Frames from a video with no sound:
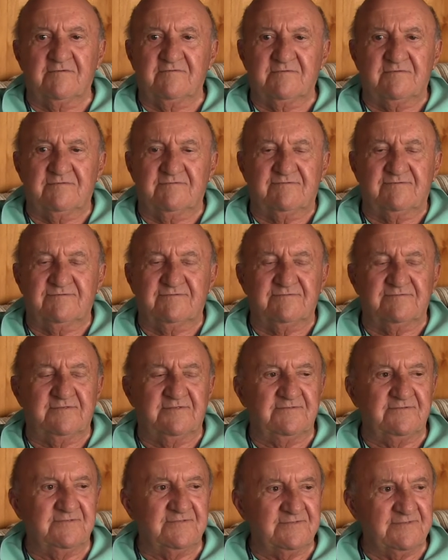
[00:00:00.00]
It
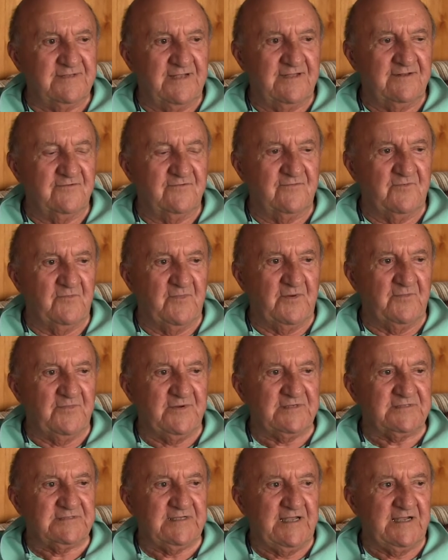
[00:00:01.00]
was, I don't
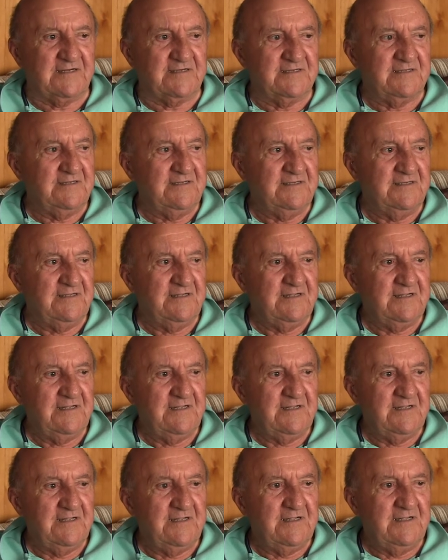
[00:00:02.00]
remember exactly.
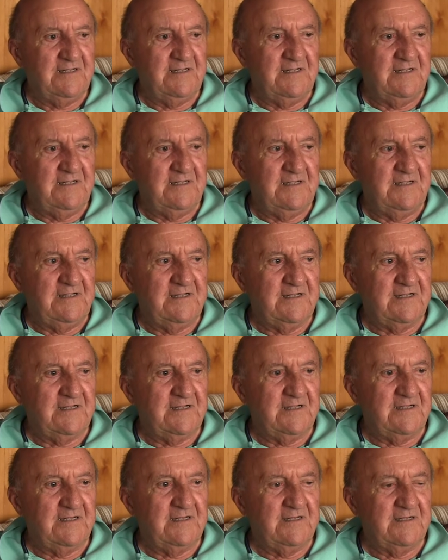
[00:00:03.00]

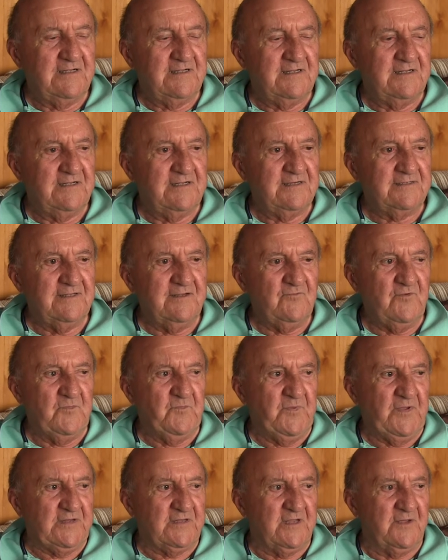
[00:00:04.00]
Uh, I think we
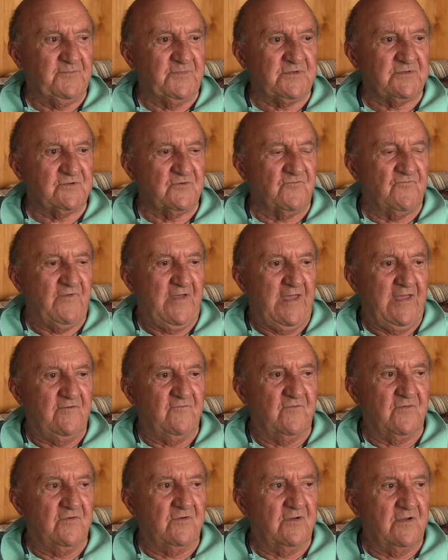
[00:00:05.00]
picked up a
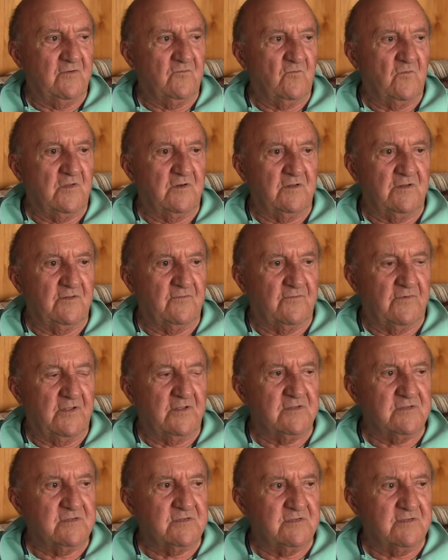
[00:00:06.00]
survivor on one of the
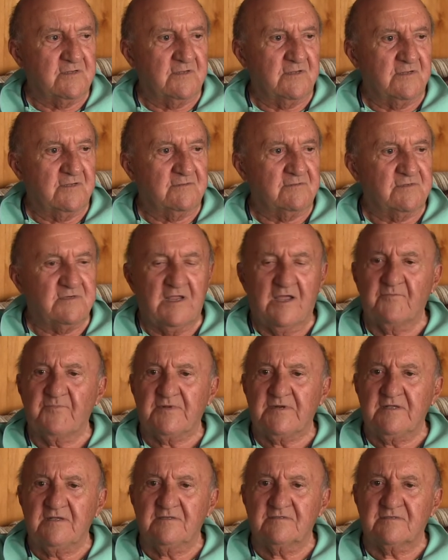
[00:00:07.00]
runs, a
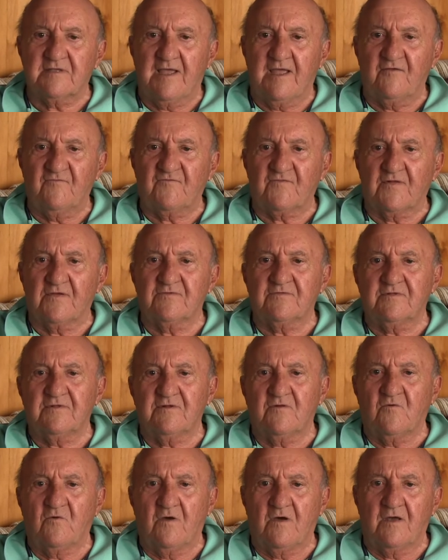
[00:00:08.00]
Japanese guy floating in
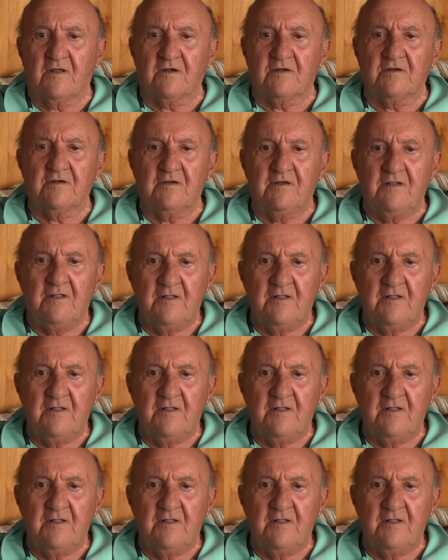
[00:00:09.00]
the water.